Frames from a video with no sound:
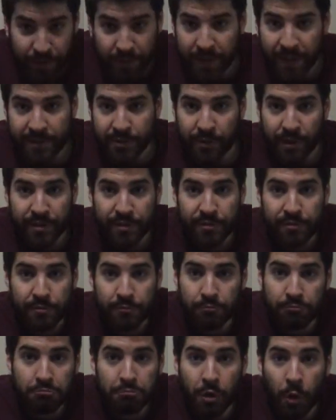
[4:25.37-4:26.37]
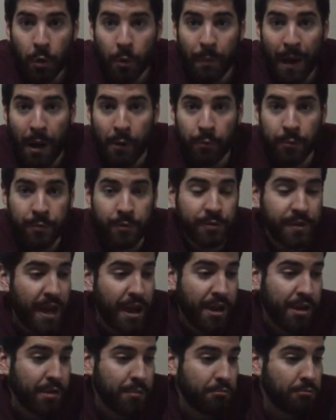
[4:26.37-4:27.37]
get dressed and go about with your
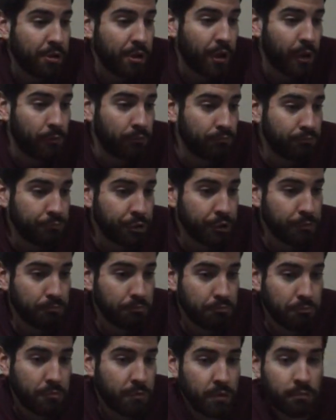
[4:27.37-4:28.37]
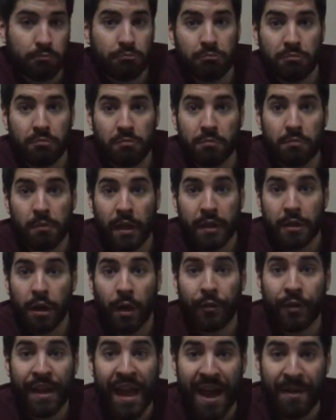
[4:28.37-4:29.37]
day, just like
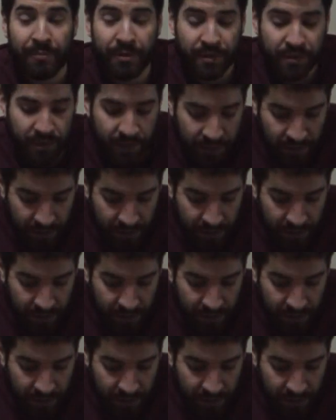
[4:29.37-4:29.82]
nothing happened.